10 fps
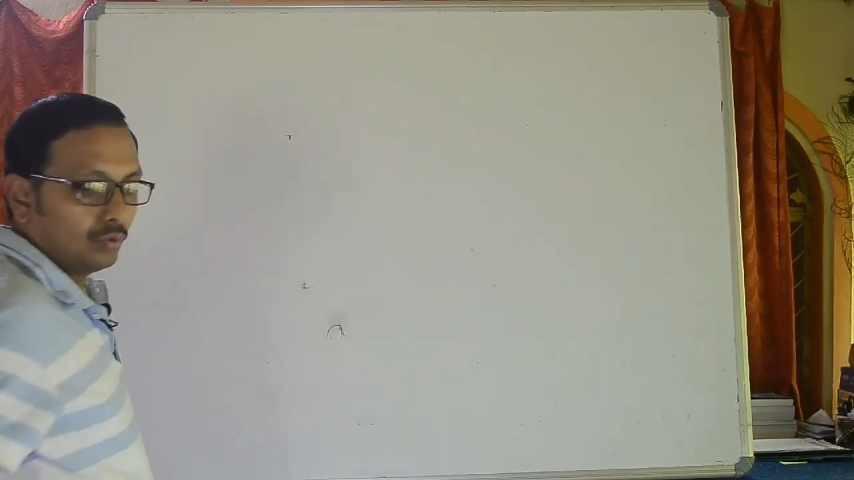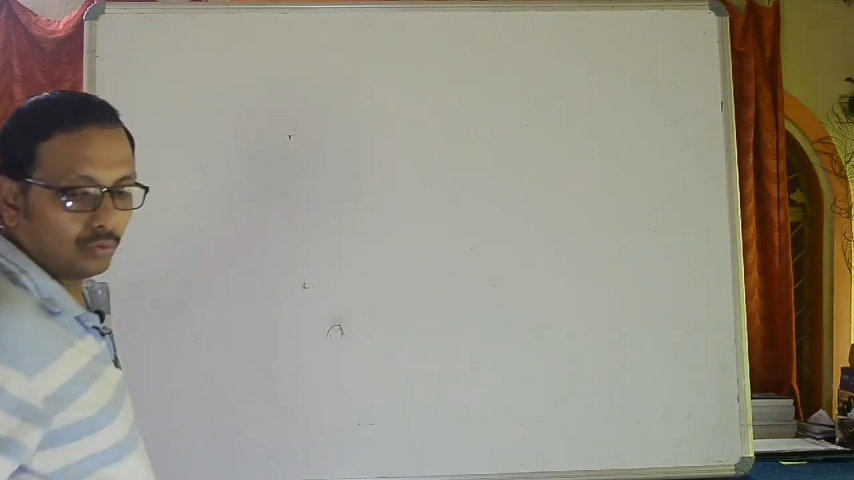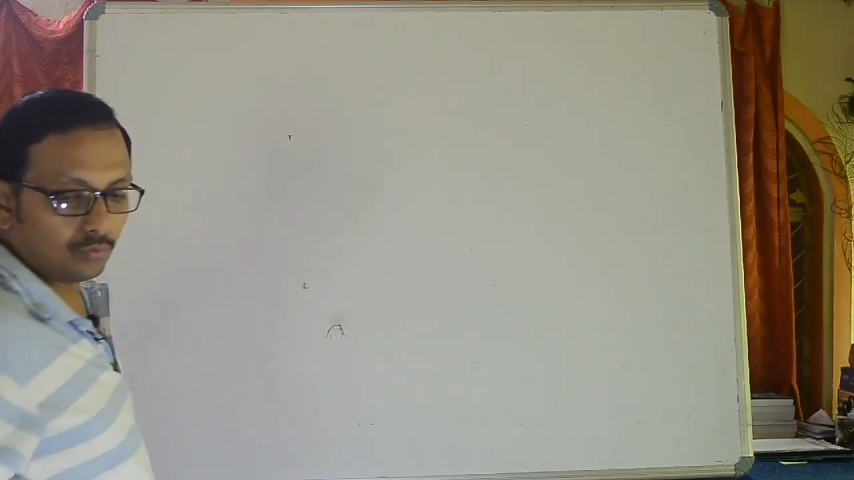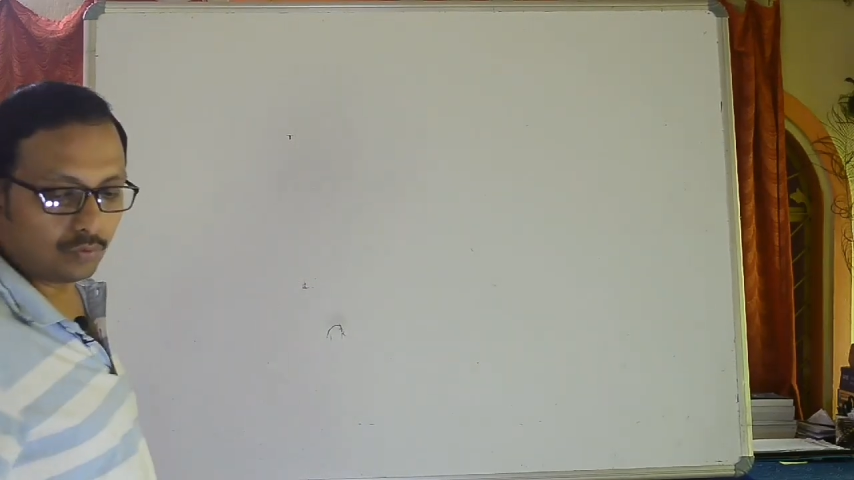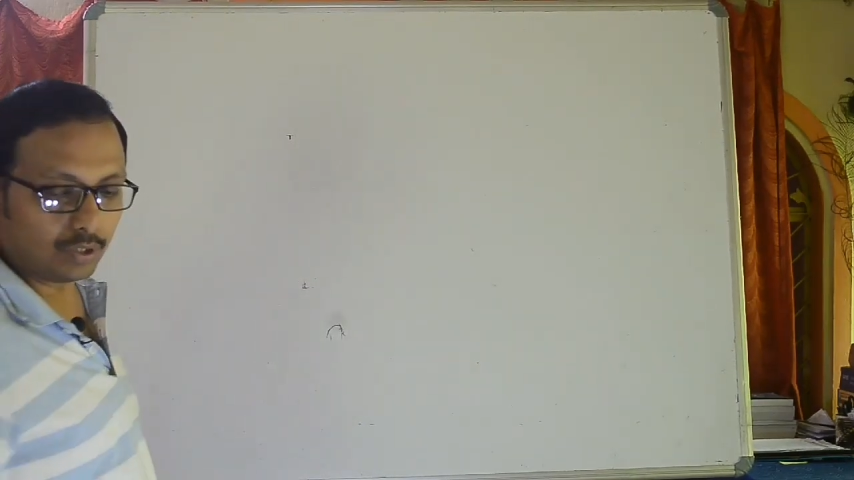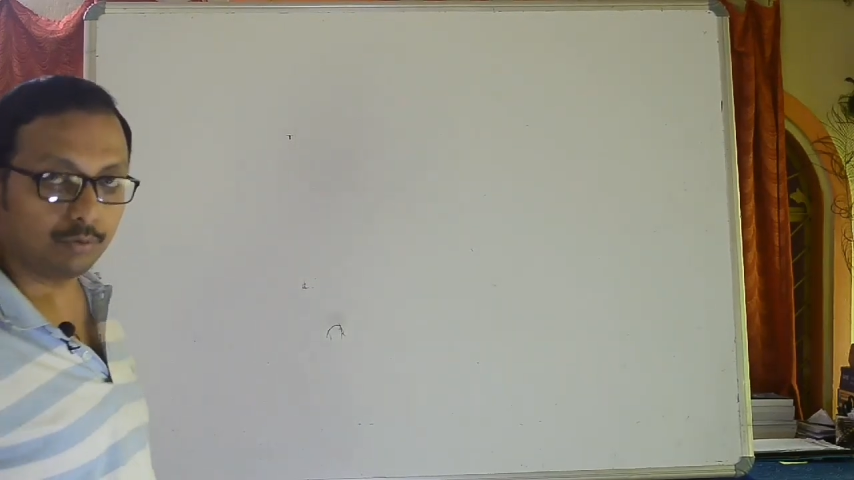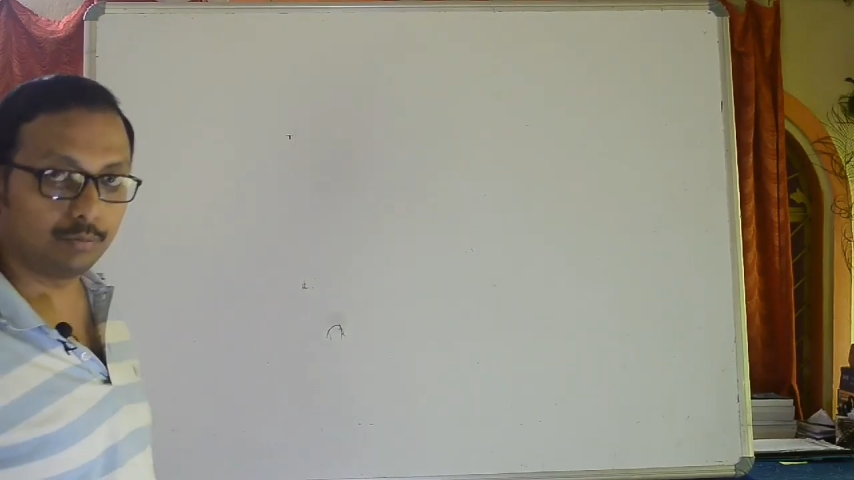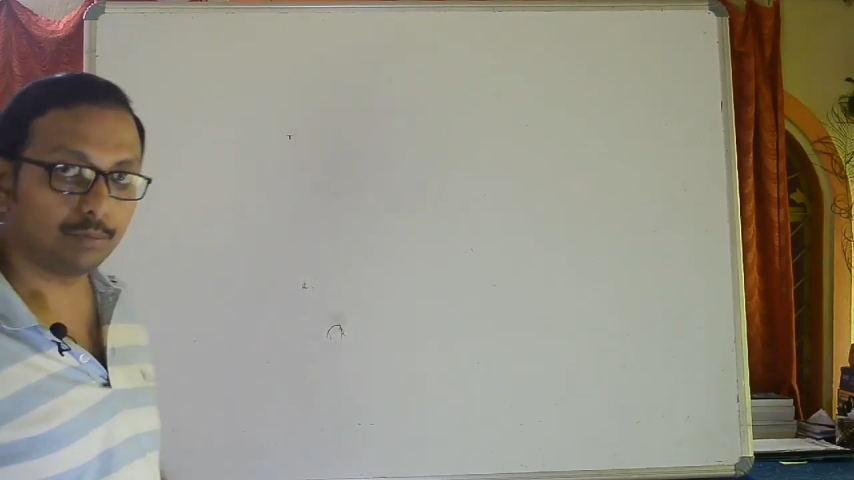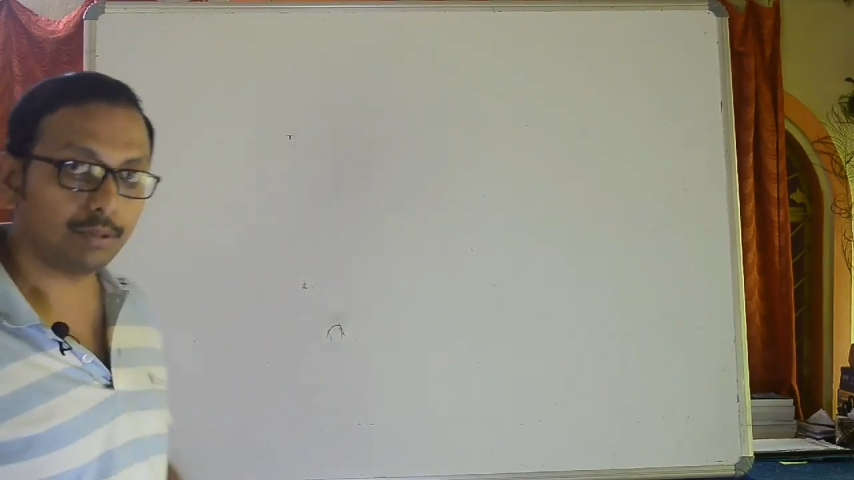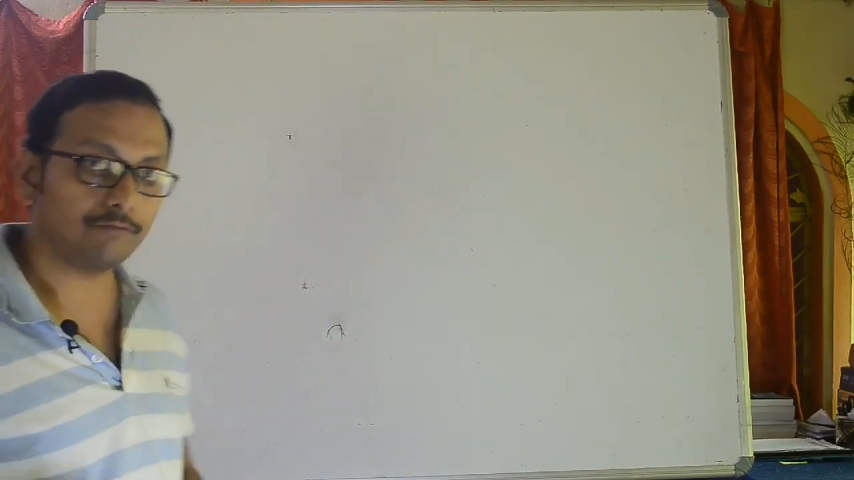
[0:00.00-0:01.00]
what do you
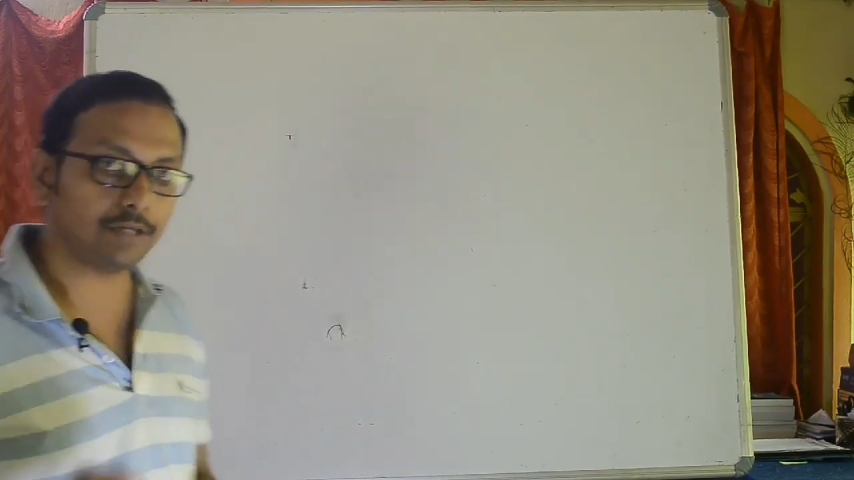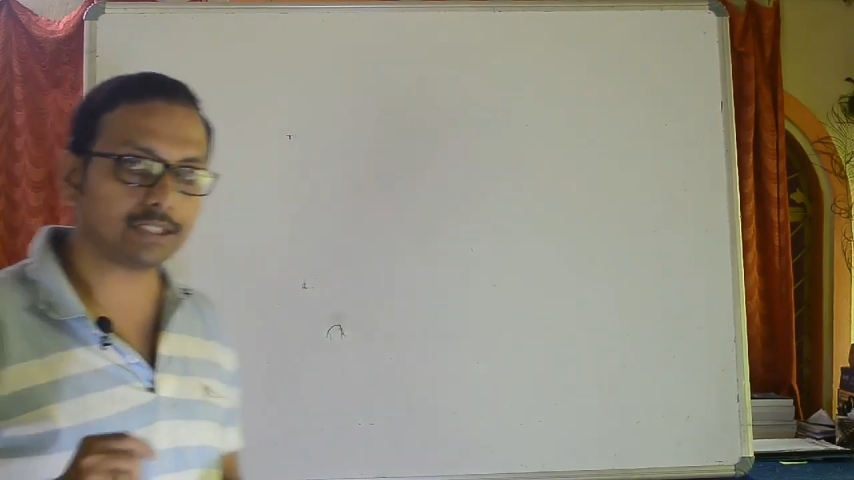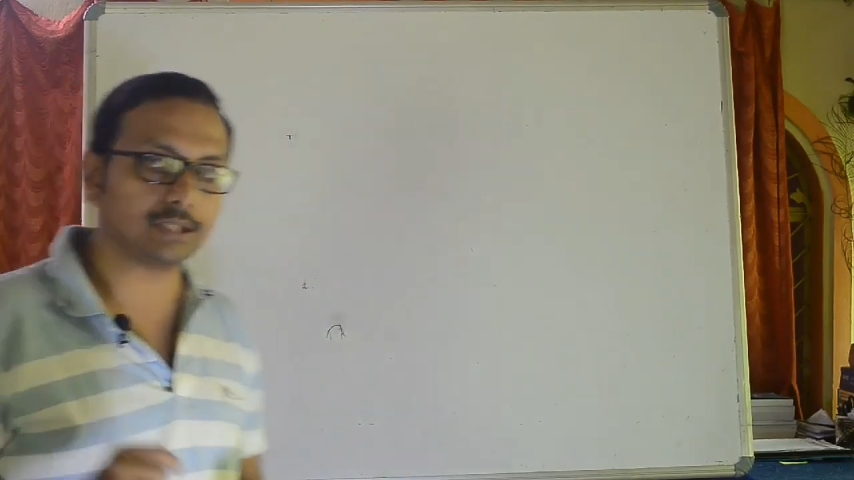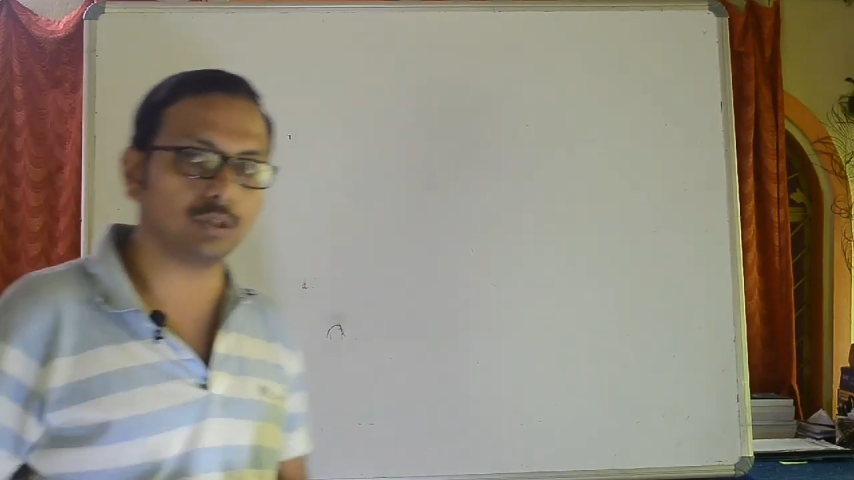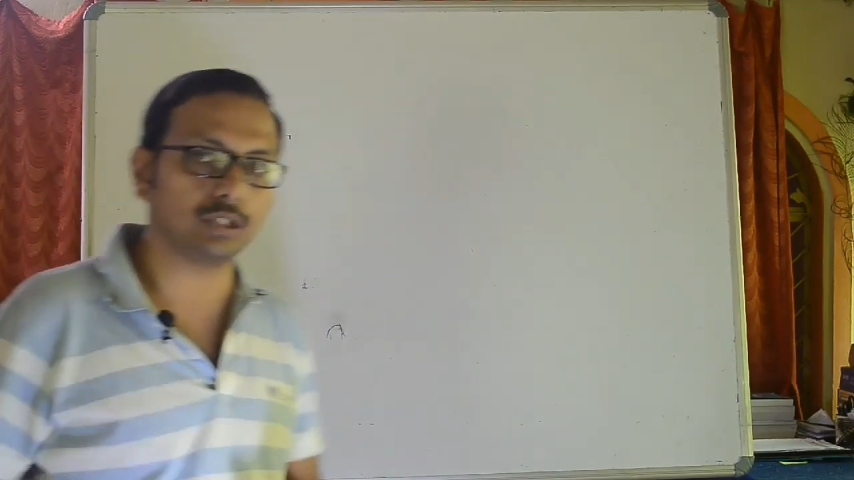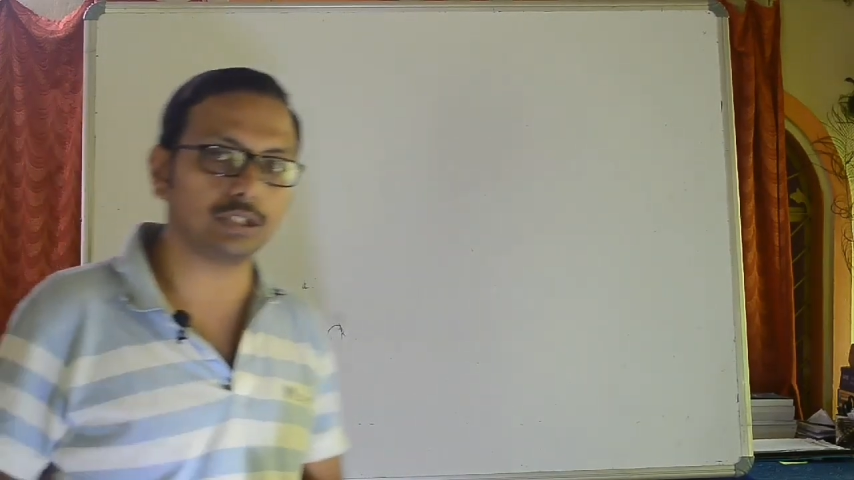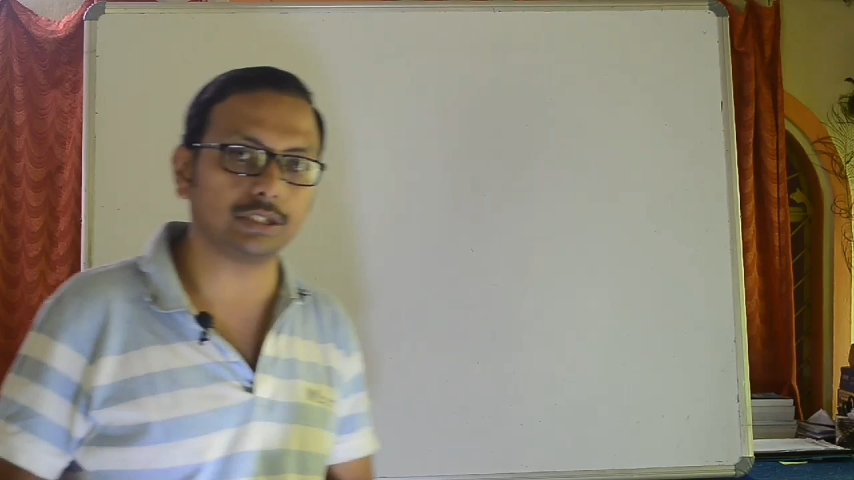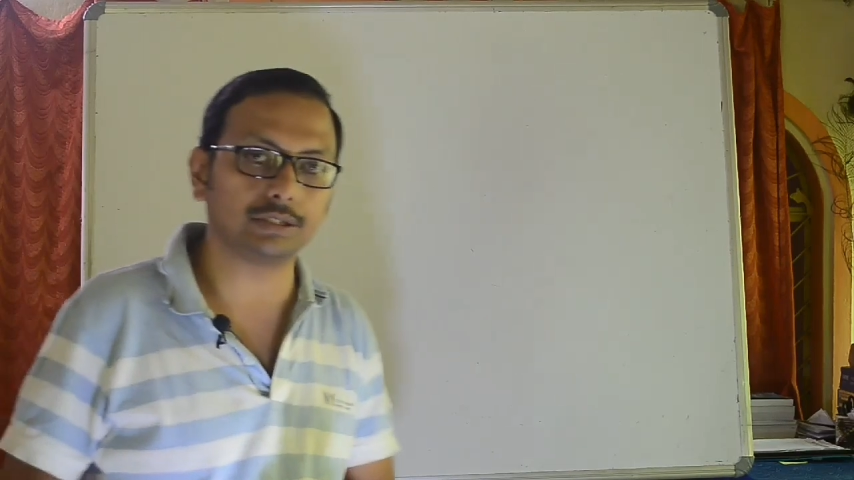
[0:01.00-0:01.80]
mean by vector quantity?